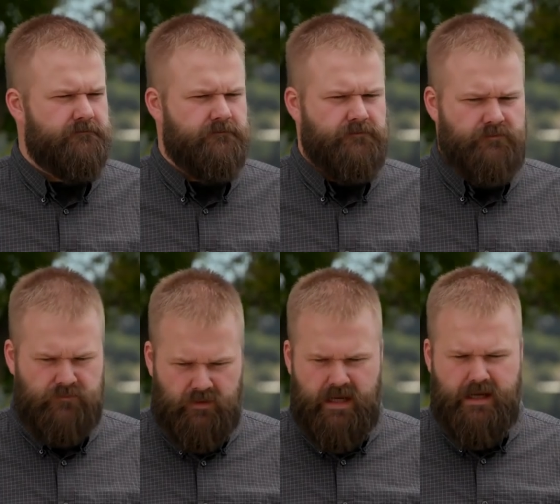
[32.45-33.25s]
a booth
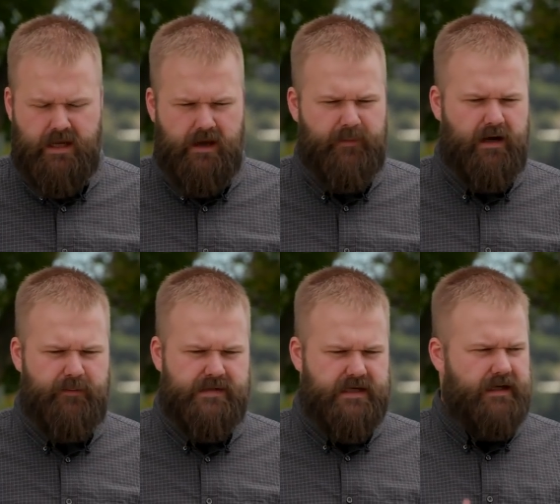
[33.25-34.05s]
there? yeah, yeah. I mean,
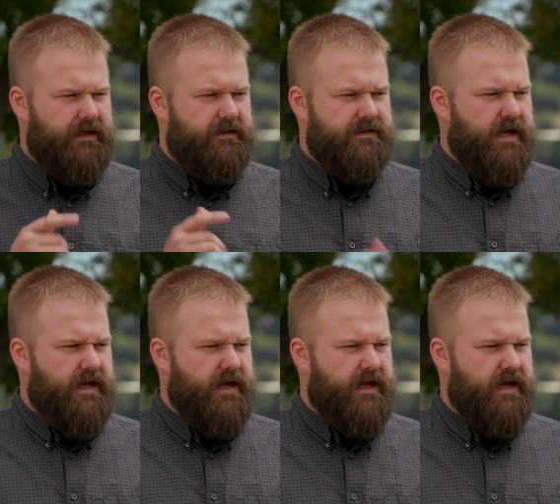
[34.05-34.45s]
I'll be signing at the